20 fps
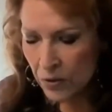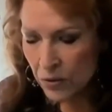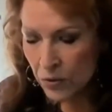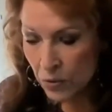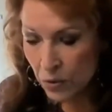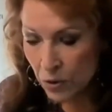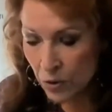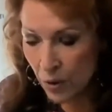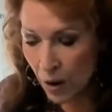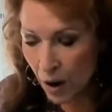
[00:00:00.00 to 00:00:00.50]

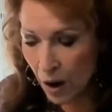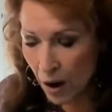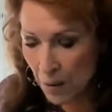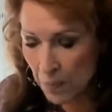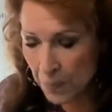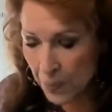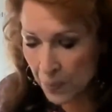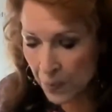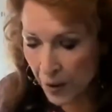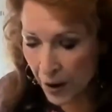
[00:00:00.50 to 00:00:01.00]
through
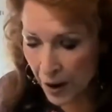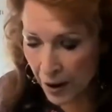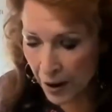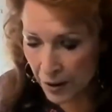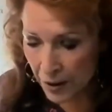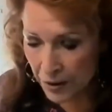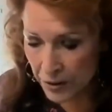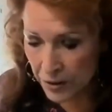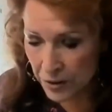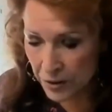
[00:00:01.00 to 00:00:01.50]
our
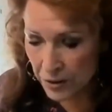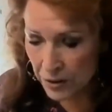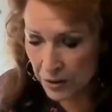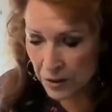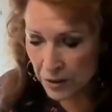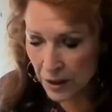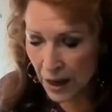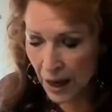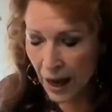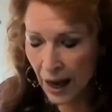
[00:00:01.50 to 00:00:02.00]
prayers,
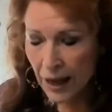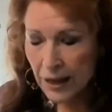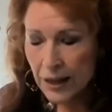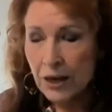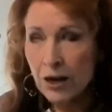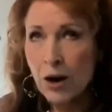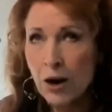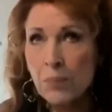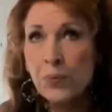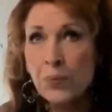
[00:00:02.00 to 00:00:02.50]

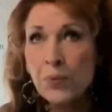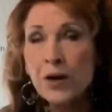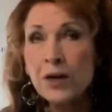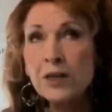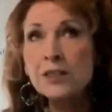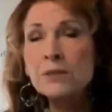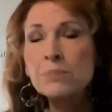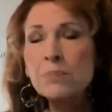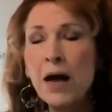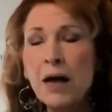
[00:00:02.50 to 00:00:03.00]
that our
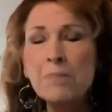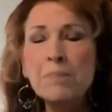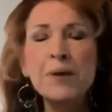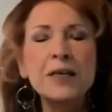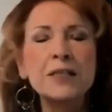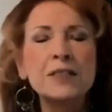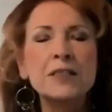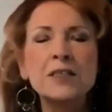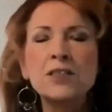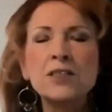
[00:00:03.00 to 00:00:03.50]
prayers might
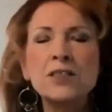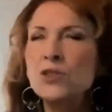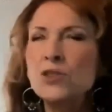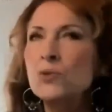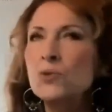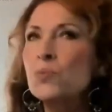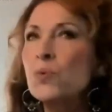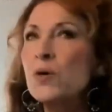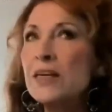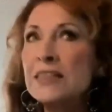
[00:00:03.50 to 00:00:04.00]
be as a
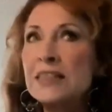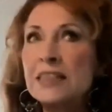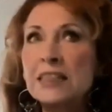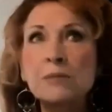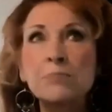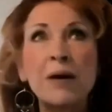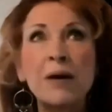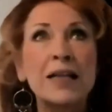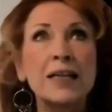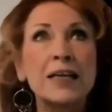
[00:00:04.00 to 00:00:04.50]
sweet
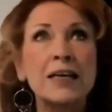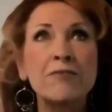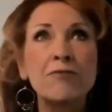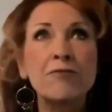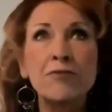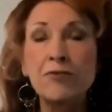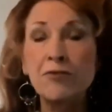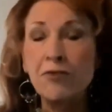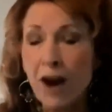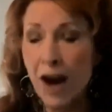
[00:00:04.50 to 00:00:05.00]

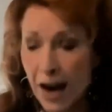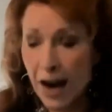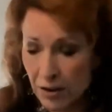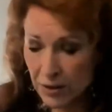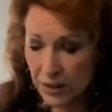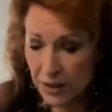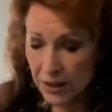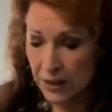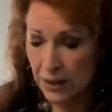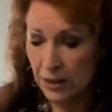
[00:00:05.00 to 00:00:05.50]
smelling
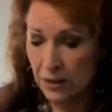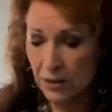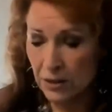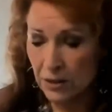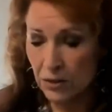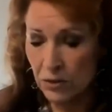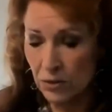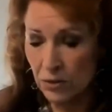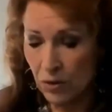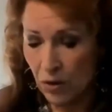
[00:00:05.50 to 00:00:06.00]
fragrance unto
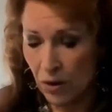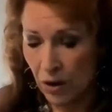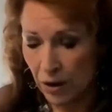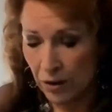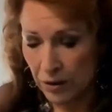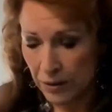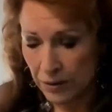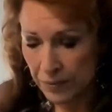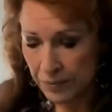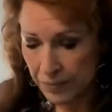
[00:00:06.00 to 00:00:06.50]
you,
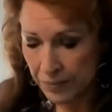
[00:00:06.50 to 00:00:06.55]
Lord,